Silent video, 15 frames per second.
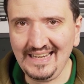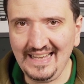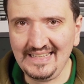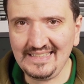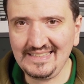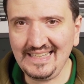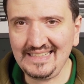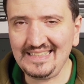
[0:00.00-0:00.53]

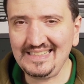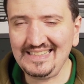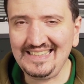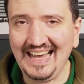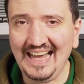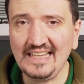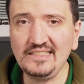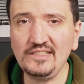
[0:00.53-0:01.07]
lens that
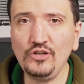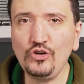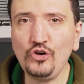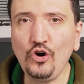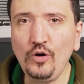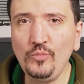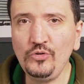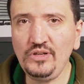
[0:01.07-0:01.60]
doesn't
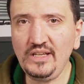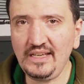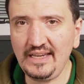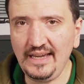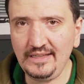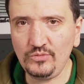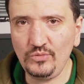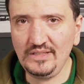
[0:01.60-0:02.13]

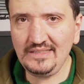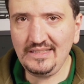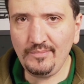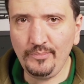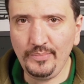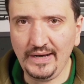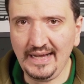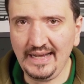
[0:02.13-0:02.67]
communicate with the
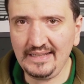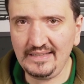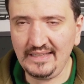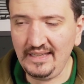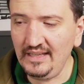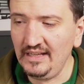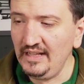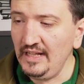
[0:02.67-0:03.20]

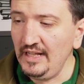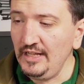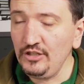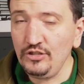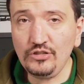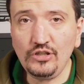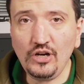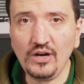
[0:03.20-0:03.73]
body,
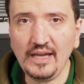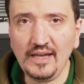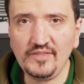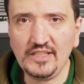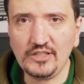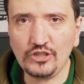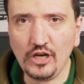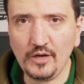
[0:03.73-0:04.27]
you don't
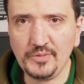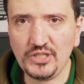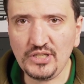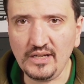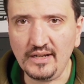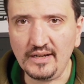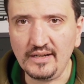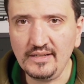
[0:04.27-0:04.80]
have this
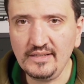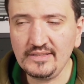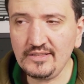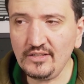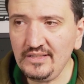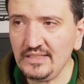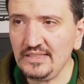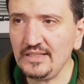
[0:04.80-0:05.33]
option.
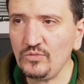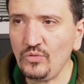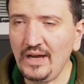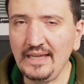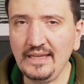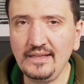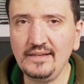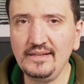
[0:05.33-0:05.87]
So this is
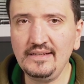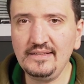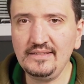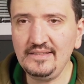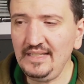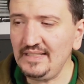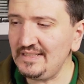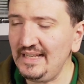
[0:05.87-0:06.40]
why
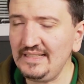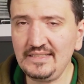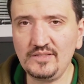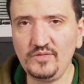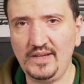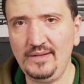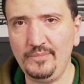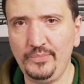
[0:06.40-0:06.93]
This lens
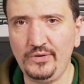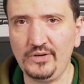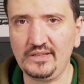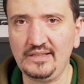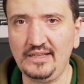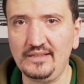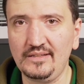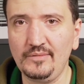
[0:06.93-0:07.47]
is very
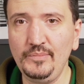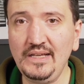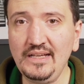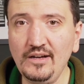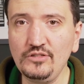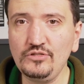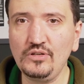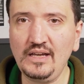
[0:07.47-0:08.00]
important
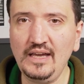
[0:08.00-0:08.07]
because you